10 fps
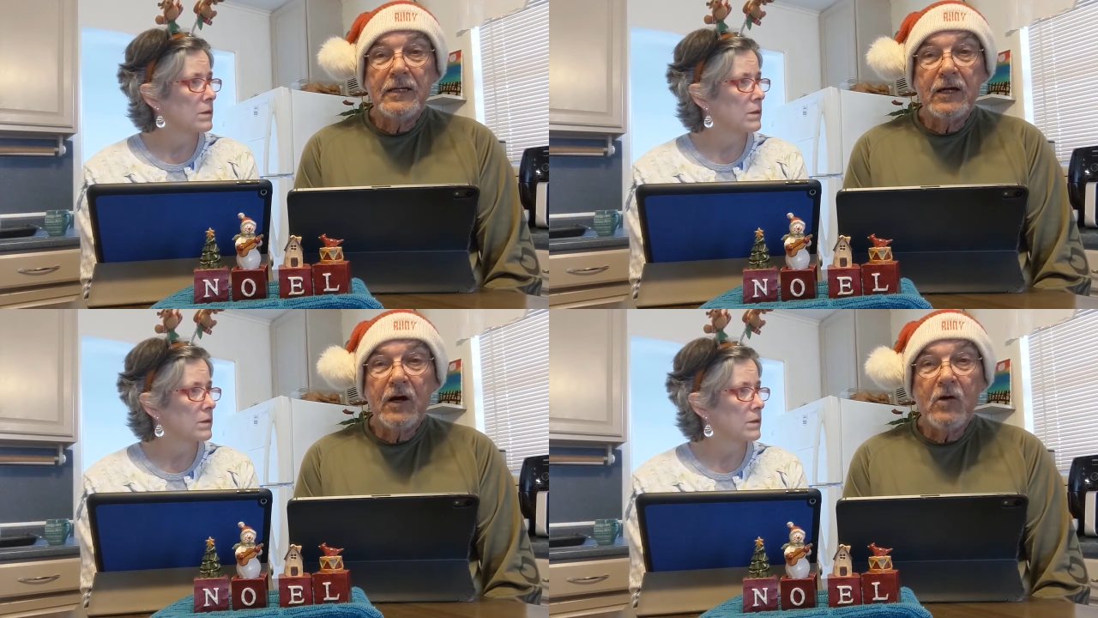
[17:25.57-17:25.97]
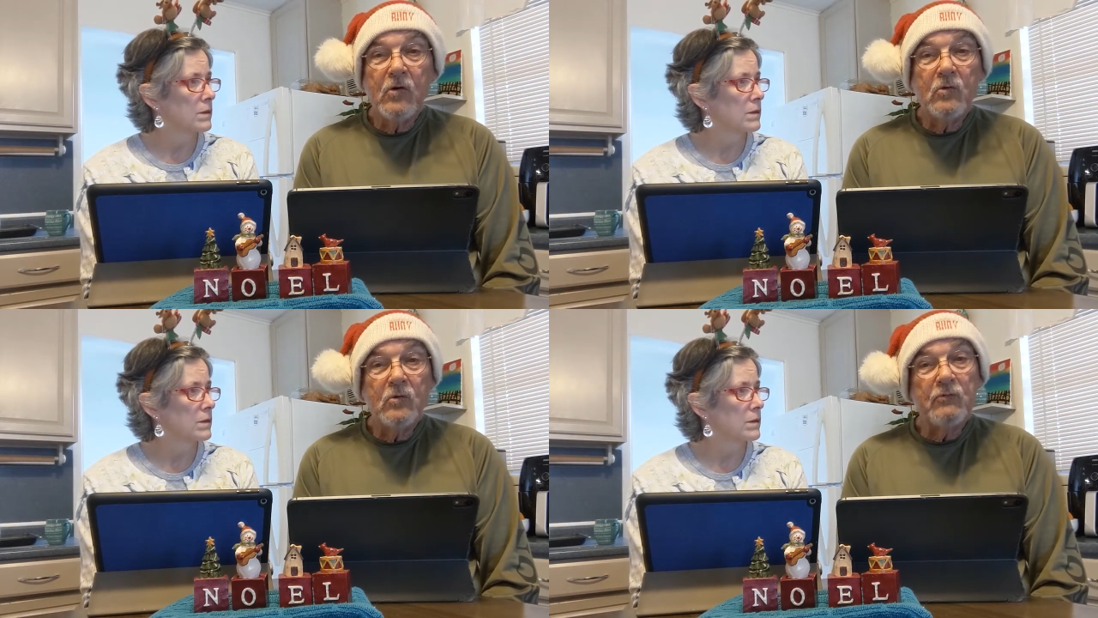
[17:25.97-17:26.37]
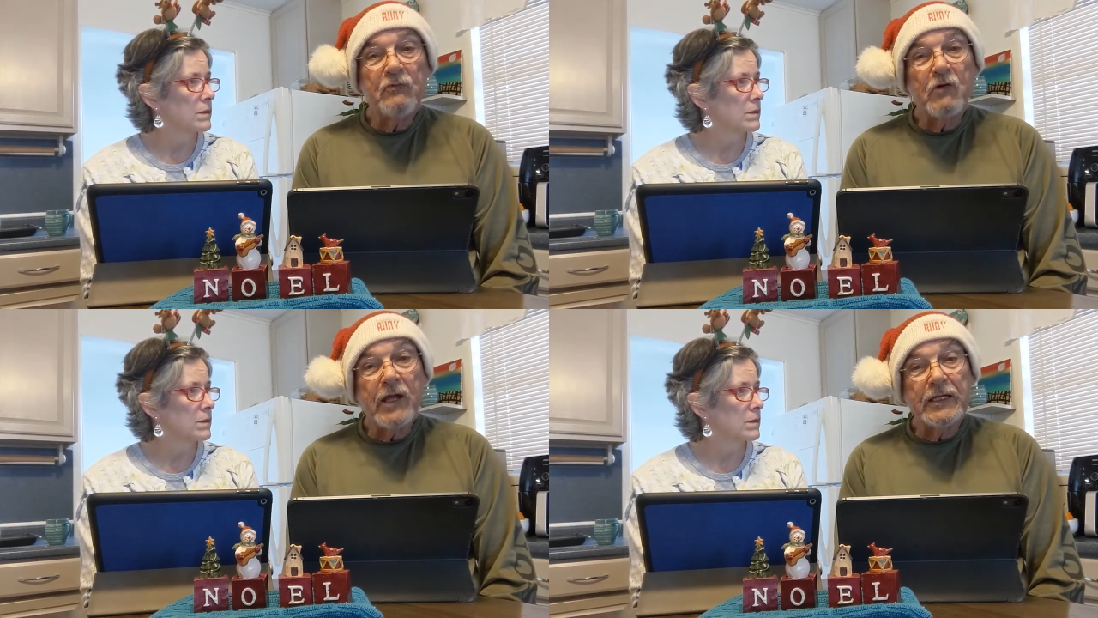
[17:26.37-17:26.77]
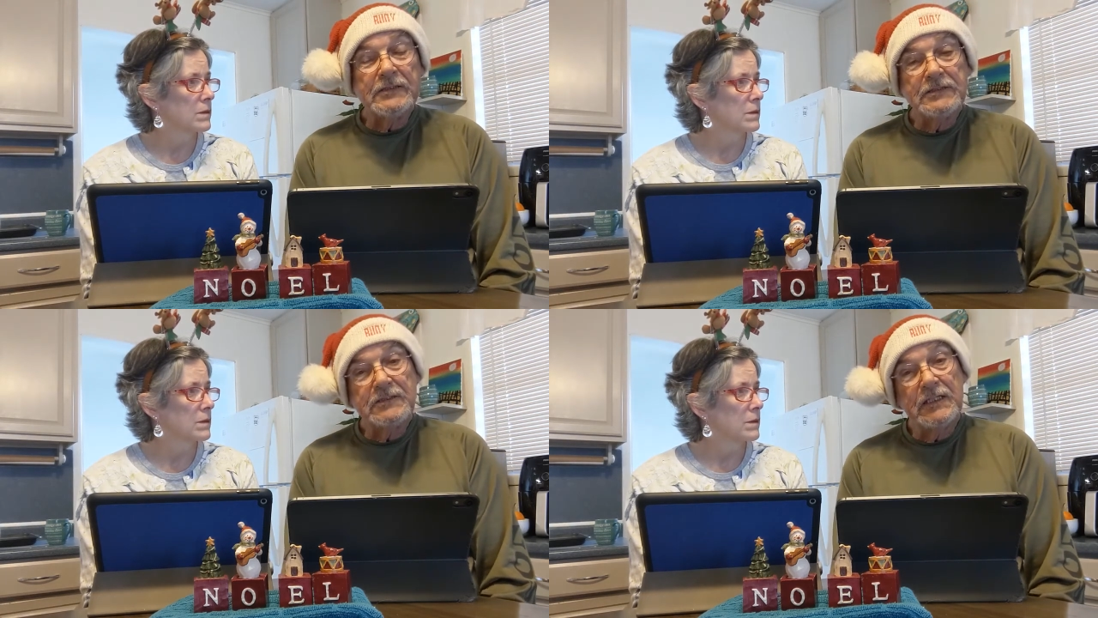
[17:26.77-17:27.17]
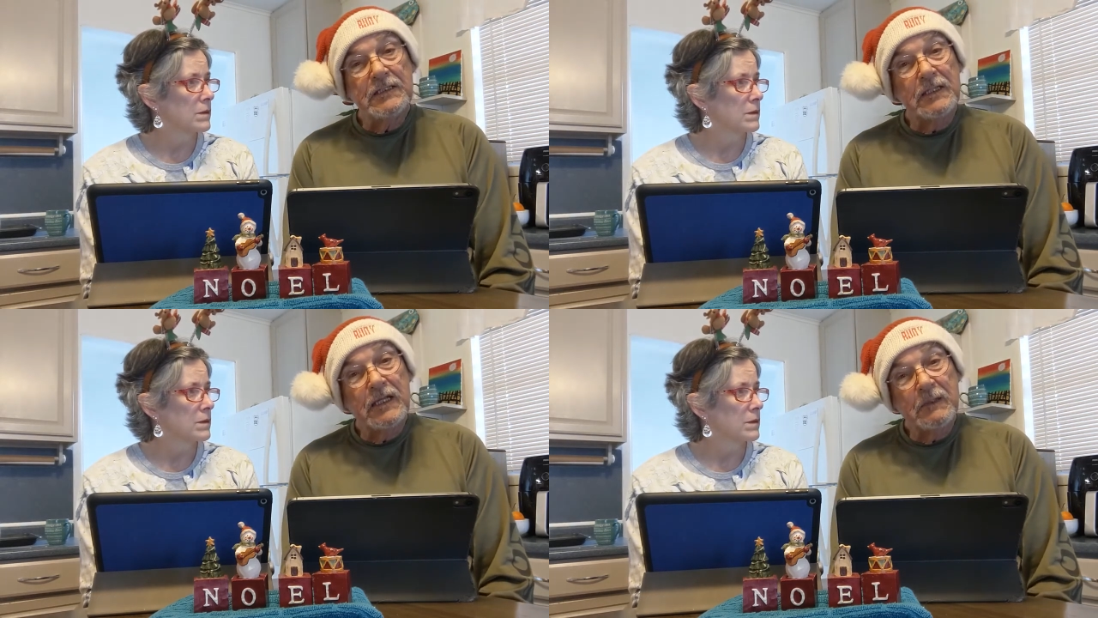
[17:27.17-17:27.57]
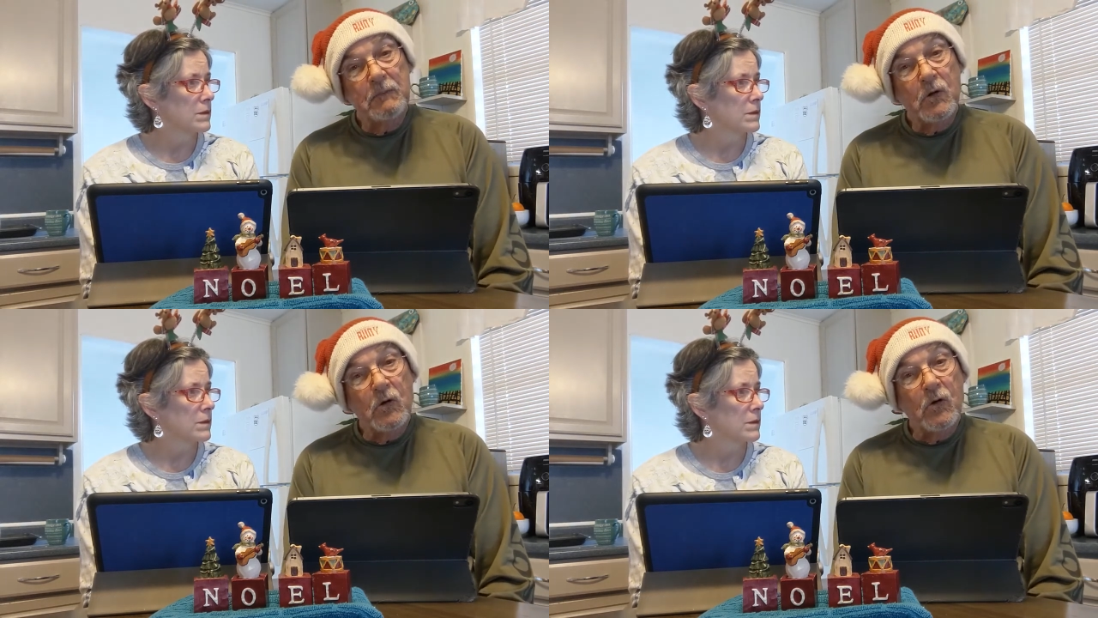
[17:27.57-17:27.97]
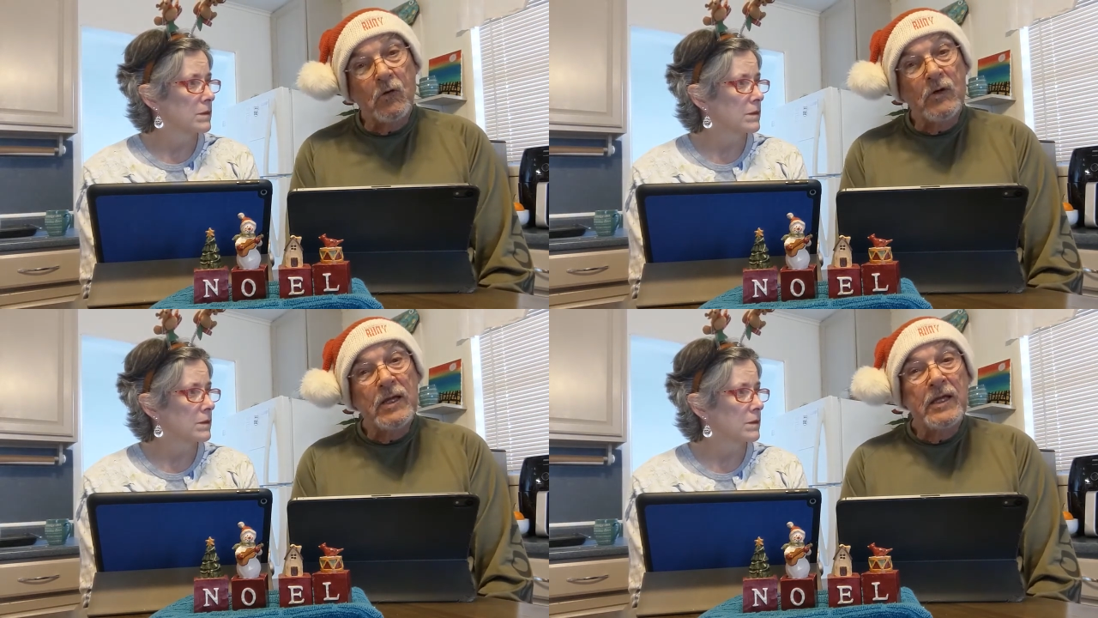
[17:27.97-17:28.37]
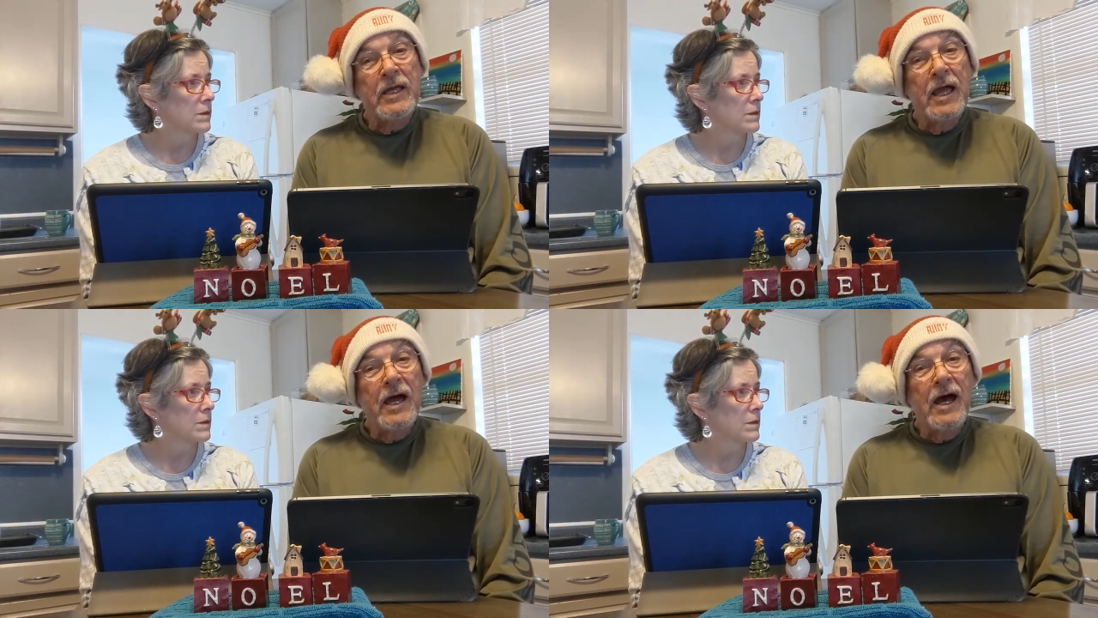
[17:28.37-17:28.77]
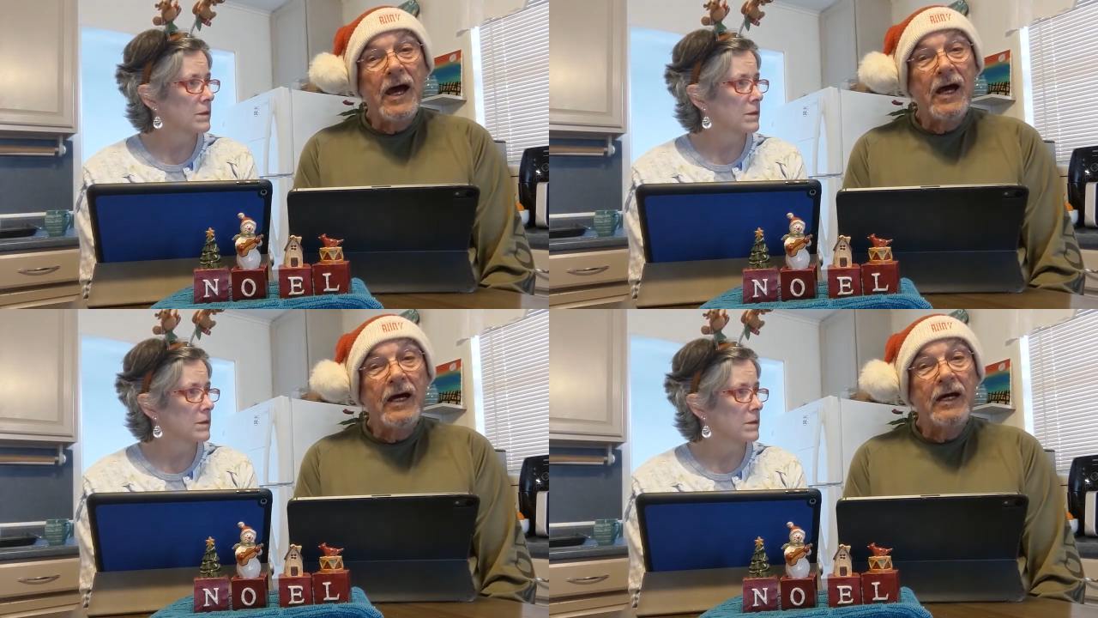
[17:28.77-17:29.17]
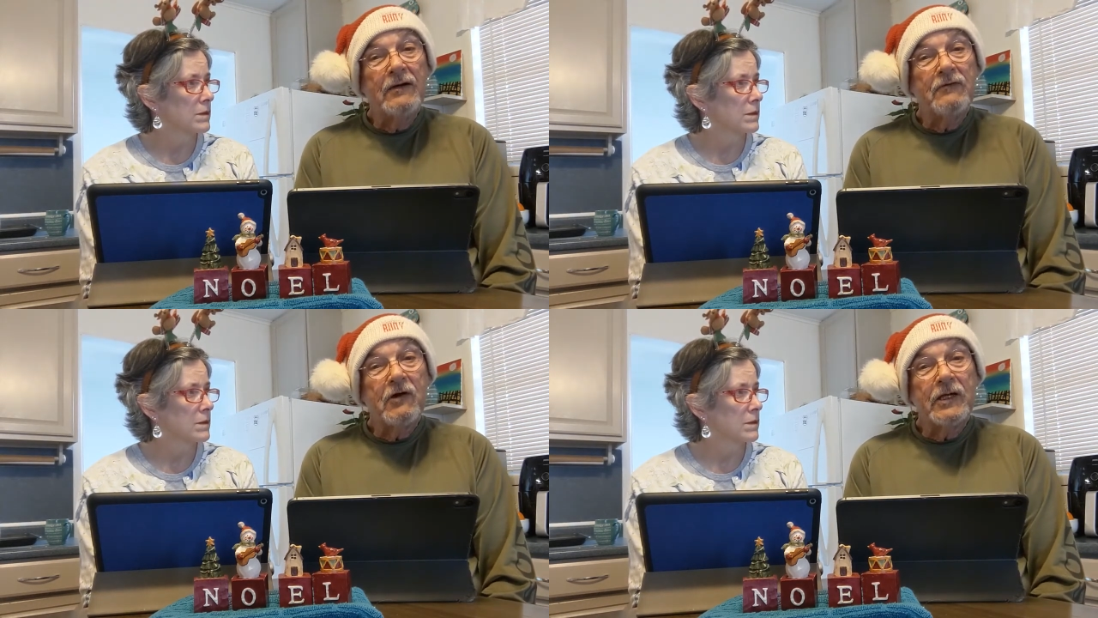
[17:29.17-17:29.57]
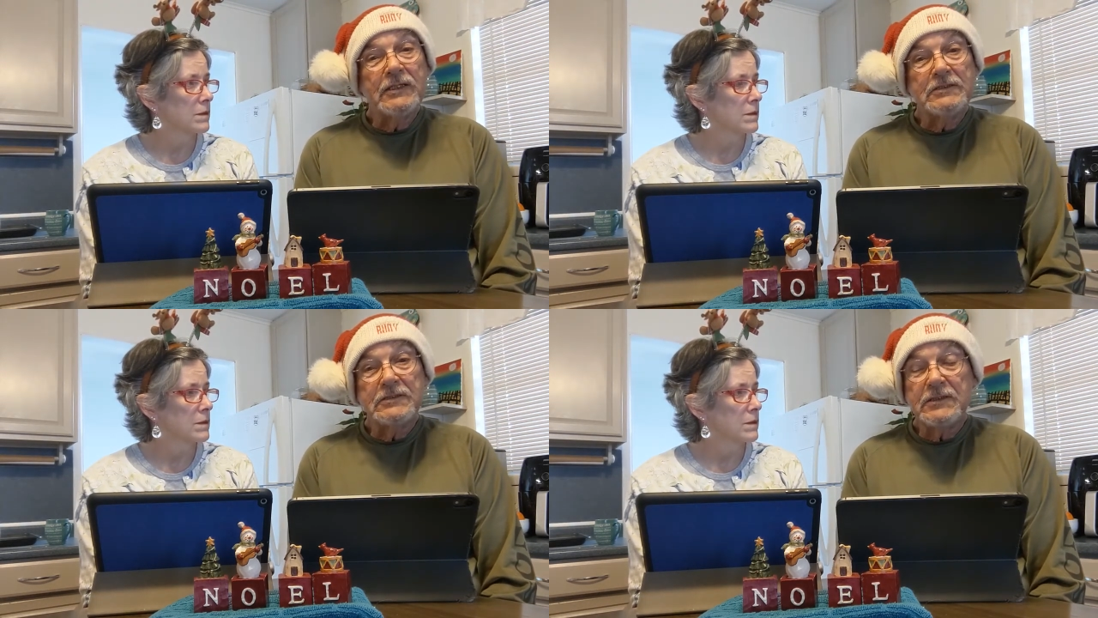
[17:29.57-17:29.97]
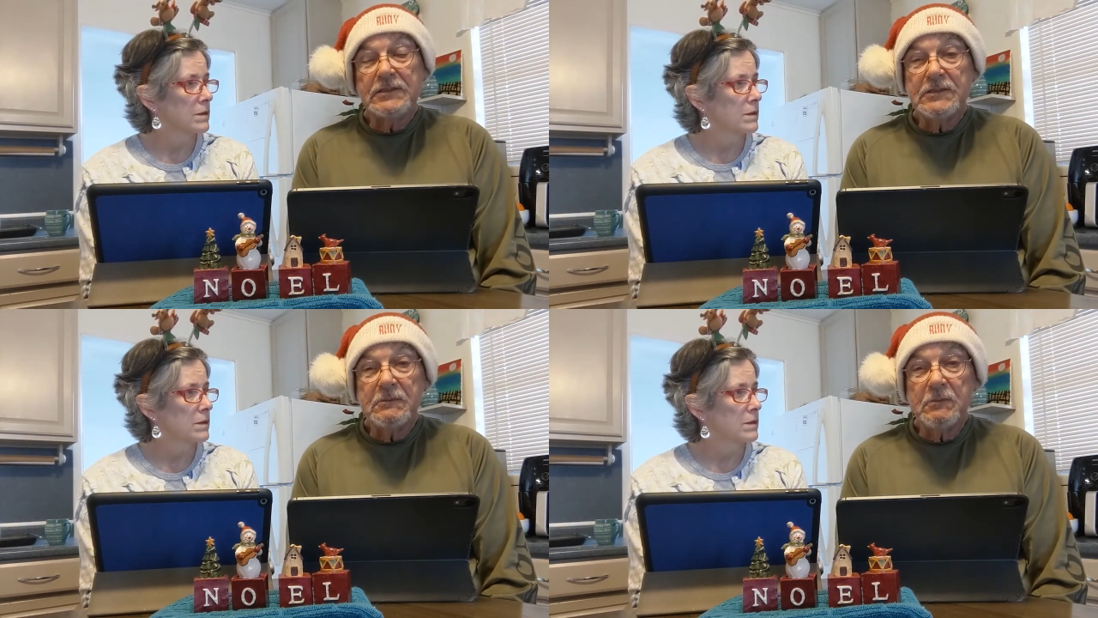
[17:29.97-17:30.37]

Speaker 1: gold, frankincense, and myrrh. Uh, frankincense and